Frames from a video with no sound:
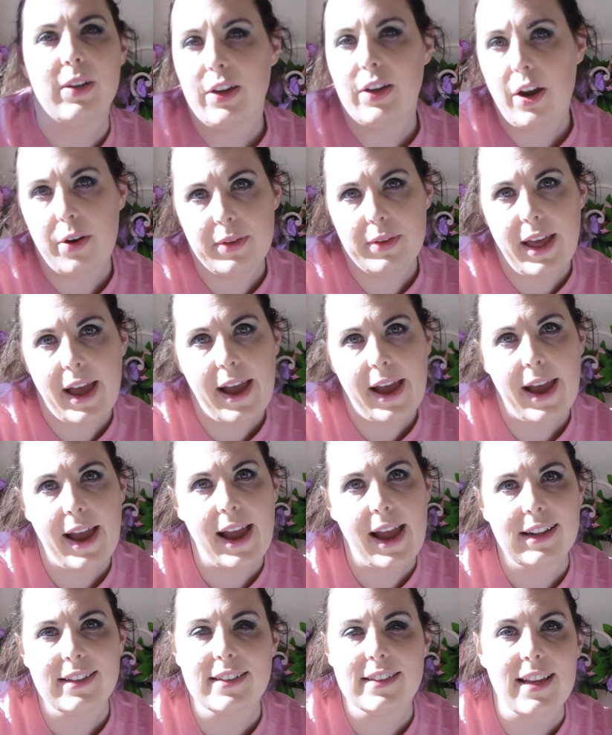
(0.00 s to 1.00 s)
go there
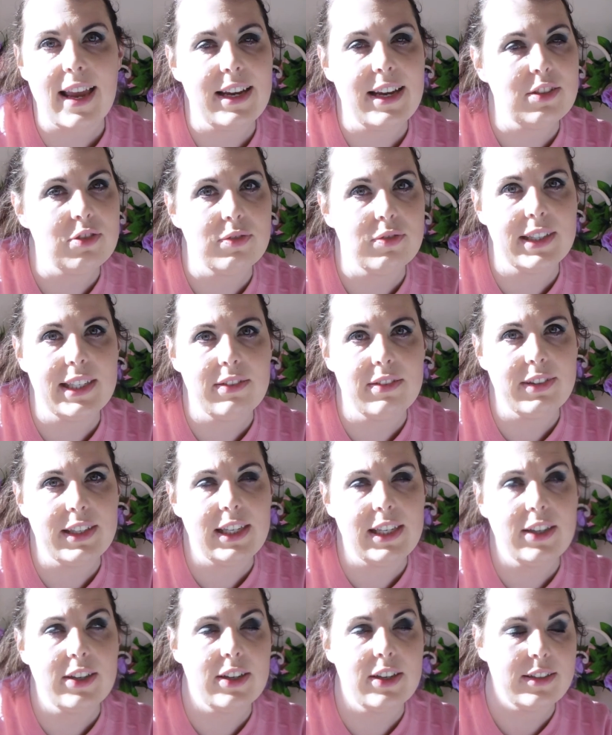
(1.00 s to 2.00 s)
and say it's
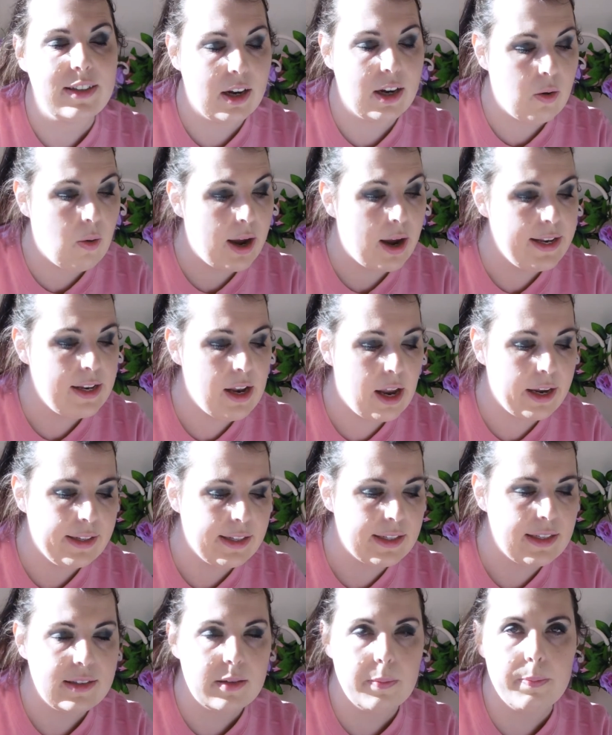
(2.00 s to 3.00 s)
really good. I quite like
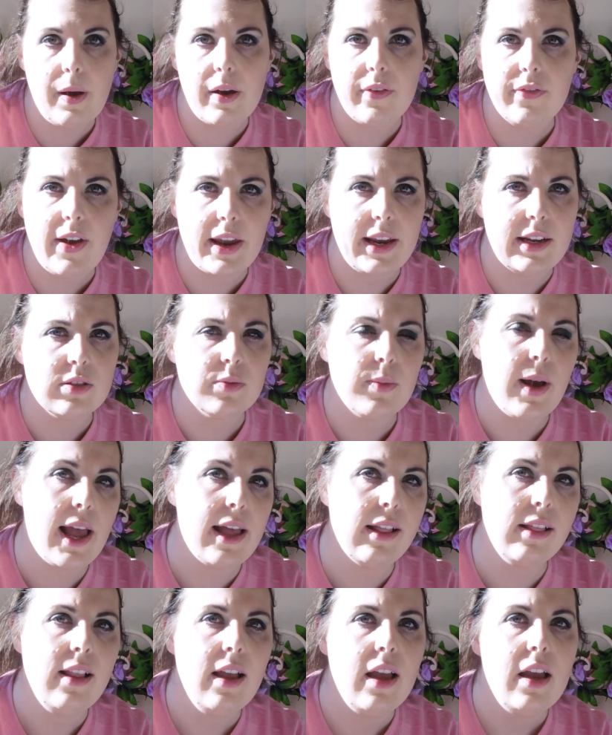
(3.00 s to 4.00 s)
that it's a buffet as
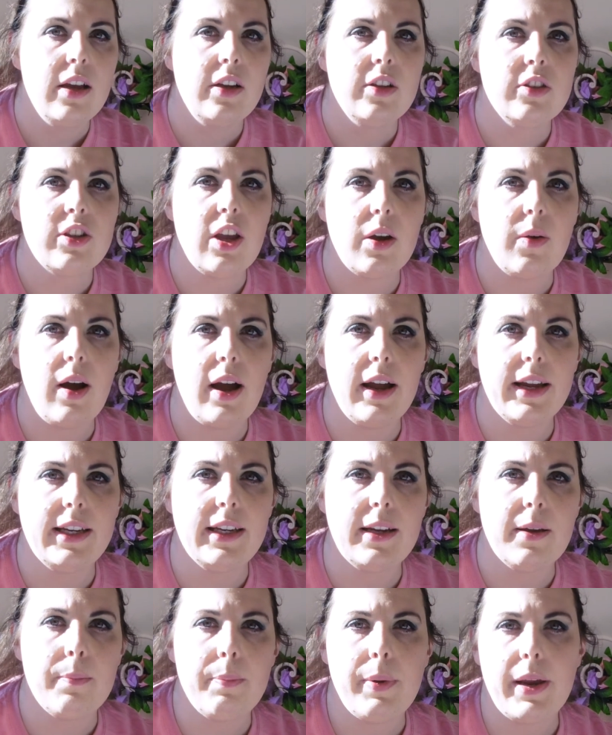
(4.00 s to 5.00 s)
well, so I
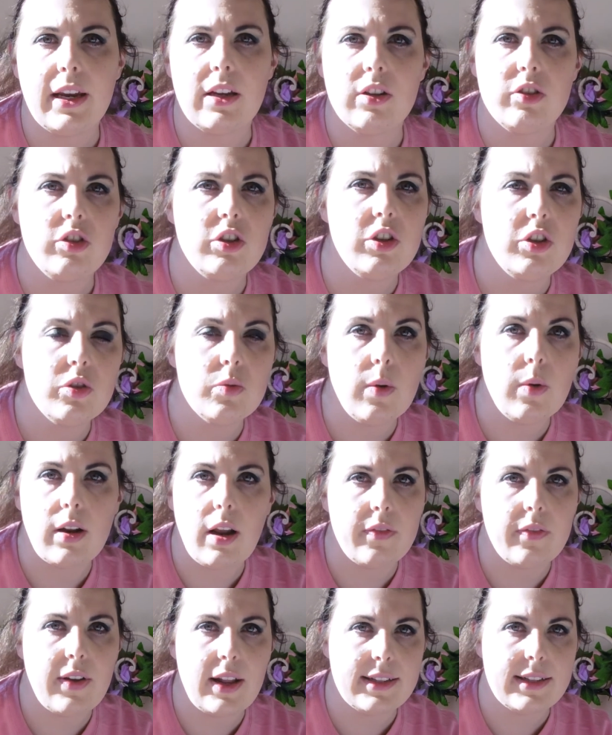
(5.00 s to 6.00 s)
can pick and choose what
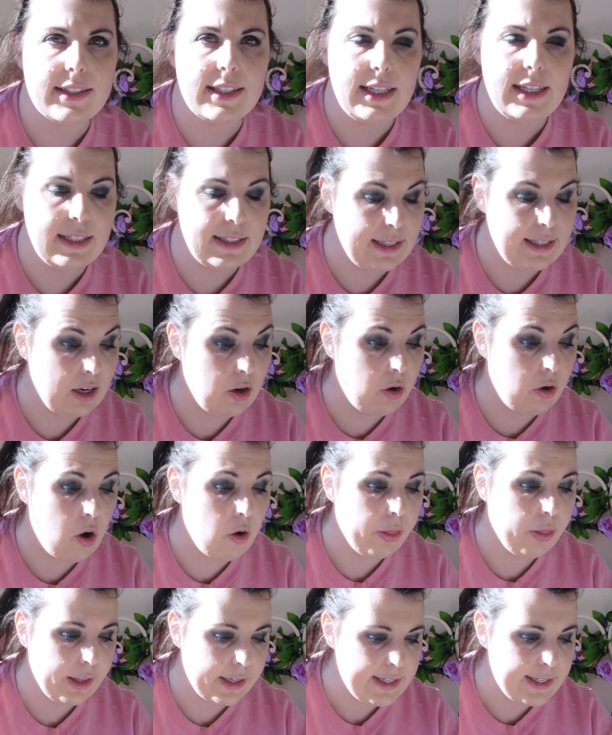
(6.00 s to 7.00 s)
I fancy eating
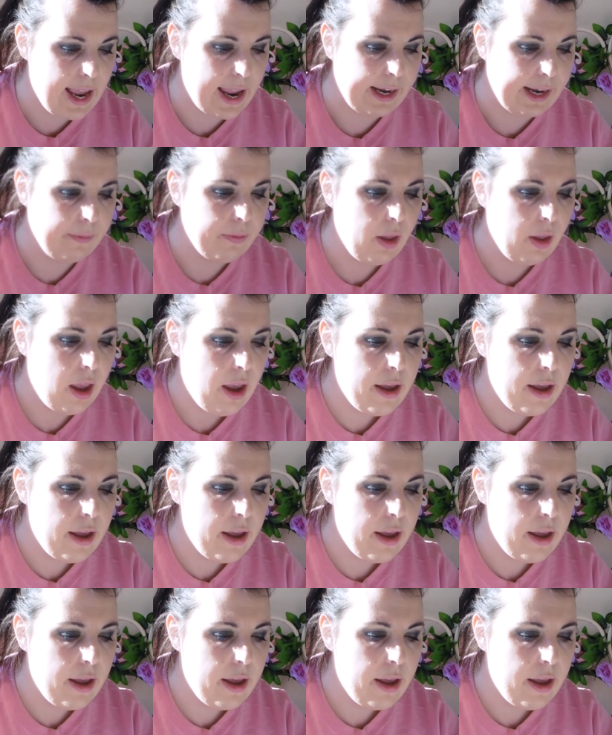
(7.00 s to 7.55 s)
on the day.